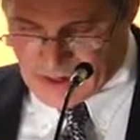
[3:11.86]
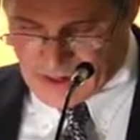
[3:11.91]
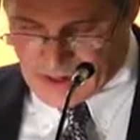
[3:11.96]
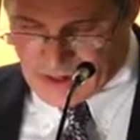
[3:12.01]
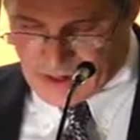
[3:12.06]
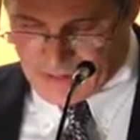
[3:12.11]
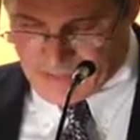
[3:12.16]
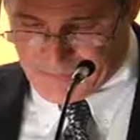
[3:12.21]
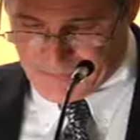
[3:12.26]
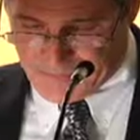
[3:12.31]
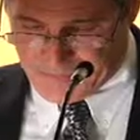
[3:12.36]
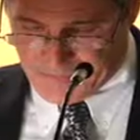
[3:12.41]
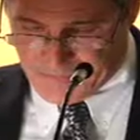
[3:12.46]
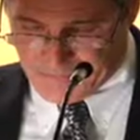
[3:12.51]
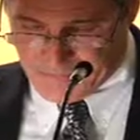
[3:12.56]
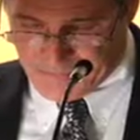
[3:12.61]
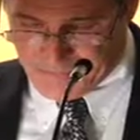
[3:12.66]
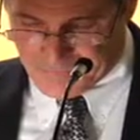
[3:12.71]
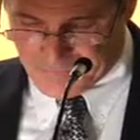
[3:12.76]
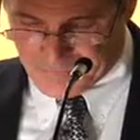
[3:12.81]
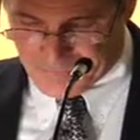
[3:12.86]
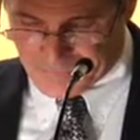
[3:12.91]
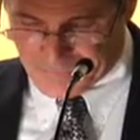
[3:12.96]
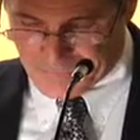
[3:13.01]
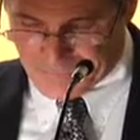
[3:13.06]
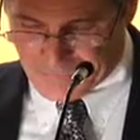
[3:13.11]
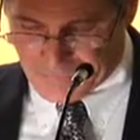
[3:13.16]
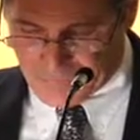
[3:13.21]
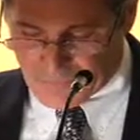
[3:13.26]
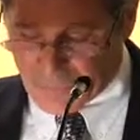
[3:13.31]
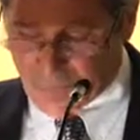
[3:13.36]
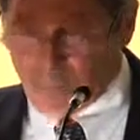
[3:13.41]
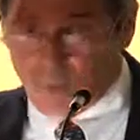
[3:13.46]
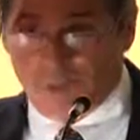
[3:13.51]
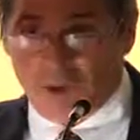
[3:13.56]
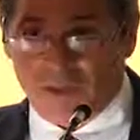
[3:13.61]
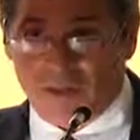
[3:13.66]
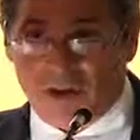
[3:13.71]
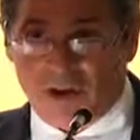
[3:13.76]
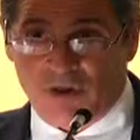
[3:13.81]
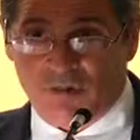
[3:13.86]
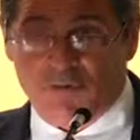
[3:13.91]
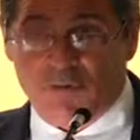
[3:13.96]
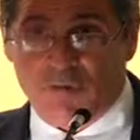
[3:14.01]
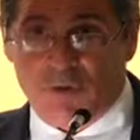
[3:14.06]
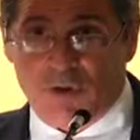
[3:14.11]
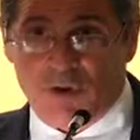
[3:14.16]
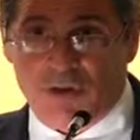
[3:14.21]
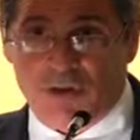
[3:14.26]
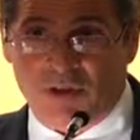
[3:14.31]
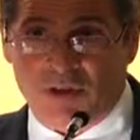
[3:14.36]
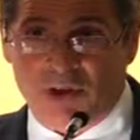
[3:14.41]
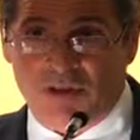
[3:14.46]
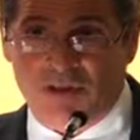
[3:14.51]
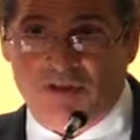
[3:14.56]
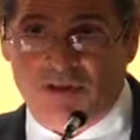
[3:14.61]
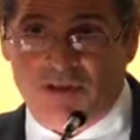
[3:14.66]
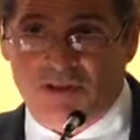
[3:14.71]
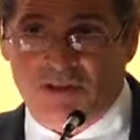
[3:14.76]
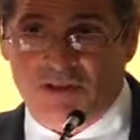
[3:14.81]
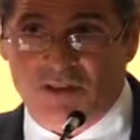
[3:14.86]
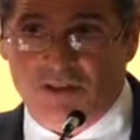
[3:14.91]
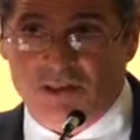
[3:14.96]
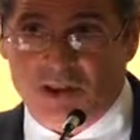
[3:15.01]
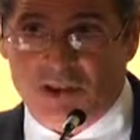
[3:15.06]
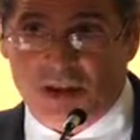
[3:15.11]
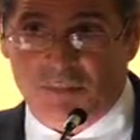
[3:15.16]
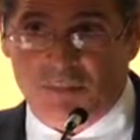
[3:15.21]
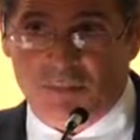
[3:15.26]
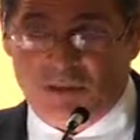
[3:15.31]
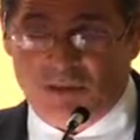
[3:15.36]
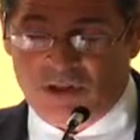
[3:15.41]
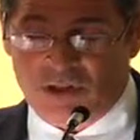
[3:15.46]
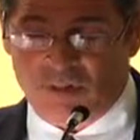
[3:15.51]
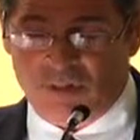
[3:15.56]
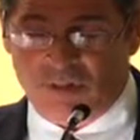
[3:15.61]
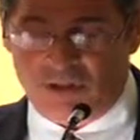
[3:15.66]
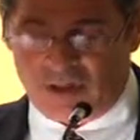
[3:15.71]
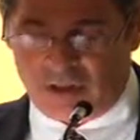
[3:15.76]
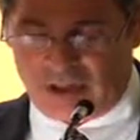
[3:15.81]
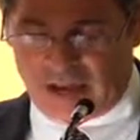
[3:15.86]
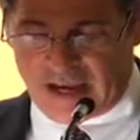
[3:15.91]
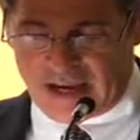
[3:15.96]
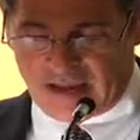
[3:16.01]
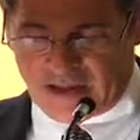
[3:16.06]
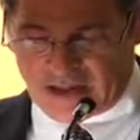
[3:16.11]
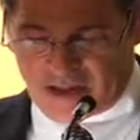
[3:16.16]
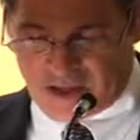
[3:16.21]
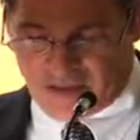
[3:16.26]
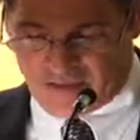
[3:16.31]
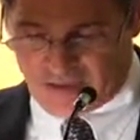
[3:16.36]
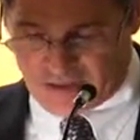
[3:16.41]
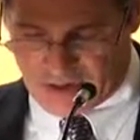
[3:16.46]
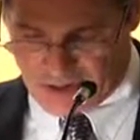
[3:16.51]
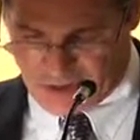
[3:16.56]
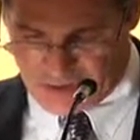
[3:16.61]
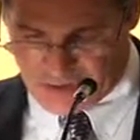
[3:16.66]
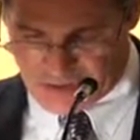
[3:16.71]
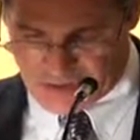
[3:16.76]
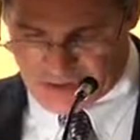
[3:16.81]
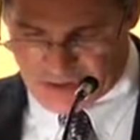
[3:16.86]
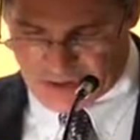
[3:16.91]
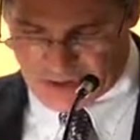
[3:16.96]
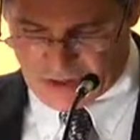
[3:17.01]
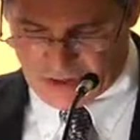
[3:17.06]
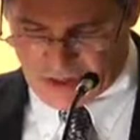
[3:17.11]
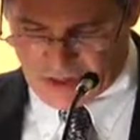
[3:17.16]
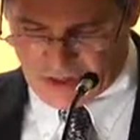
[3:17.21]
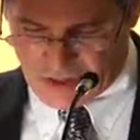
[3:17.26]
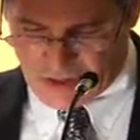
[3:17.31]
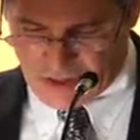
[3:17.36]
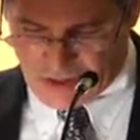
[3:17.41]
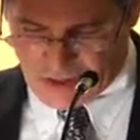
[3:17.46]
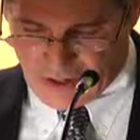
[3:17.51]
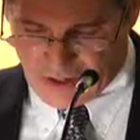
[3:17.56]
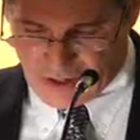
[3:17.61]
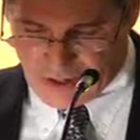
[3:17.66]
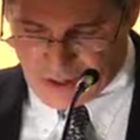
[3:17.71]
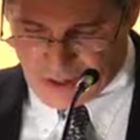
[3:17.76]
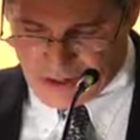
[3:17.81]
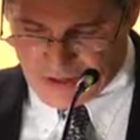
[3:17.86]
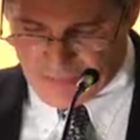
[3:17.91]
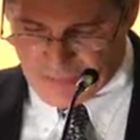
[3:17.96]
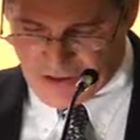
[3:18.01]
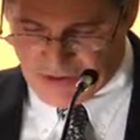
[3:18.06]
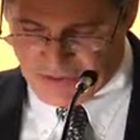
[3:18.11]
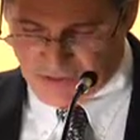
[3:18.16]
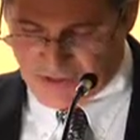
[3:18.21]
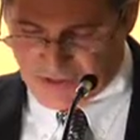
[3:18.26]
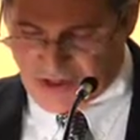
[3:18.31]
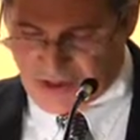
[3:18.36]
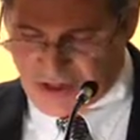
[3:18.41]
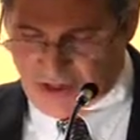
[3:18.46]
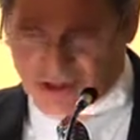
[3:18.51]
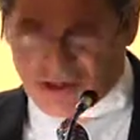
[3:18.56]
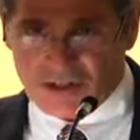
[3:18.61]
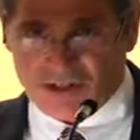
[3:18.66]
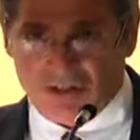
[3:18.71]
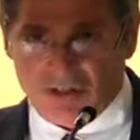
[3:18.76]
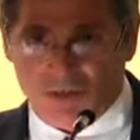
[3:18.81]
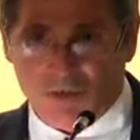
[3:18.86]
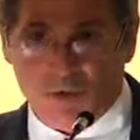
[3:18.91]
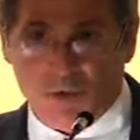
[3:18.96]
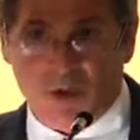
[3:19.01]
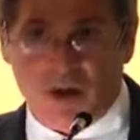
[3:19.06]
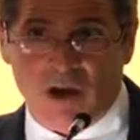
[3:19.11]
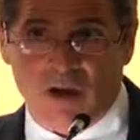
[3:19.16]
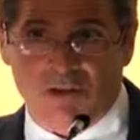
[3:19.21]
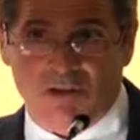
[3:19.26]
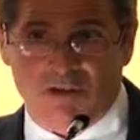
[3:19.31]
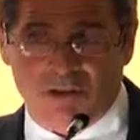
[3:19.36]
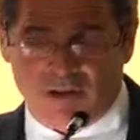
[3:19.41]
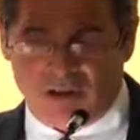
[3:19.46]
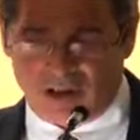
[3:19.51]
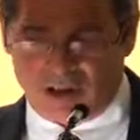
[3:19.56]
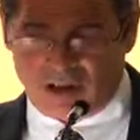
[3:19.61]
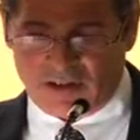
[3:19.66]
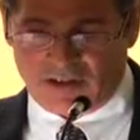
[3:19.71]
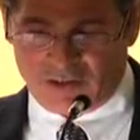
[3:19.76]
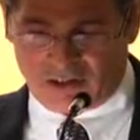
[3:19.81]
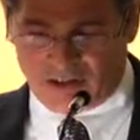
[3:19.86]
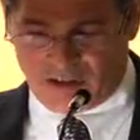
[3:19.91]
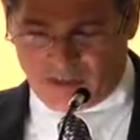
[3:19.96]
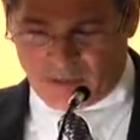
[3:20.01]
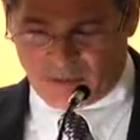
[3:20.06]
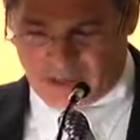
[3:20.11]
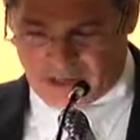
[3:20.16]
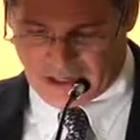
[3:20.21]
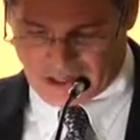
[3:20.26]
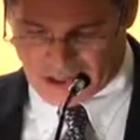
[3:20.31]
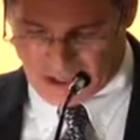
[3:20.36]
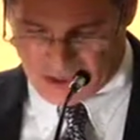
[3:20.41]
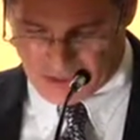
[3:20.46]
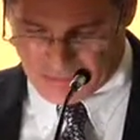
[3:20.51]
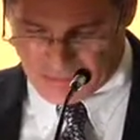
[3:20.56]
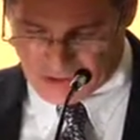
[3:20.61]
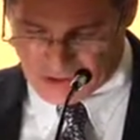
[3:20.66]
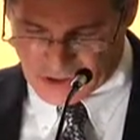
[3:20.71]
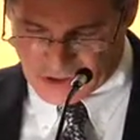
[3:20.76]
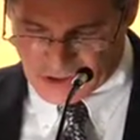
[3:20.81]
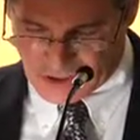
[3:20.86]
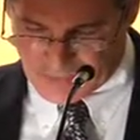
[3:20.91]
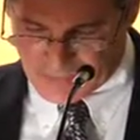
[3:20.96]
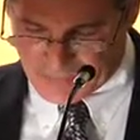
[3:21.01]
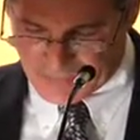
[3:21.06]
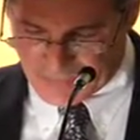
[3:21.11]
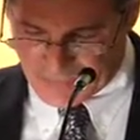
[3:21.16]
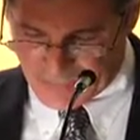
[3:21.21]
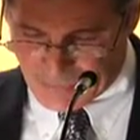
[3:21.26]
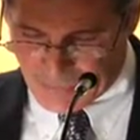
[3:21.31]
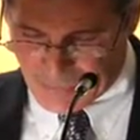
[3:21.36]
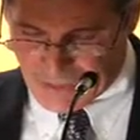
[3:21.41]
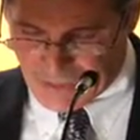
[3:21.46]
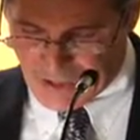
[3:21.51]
um, won their fourth ACC championship in the last seven years. Um, they finished 12th at the NCAA championship.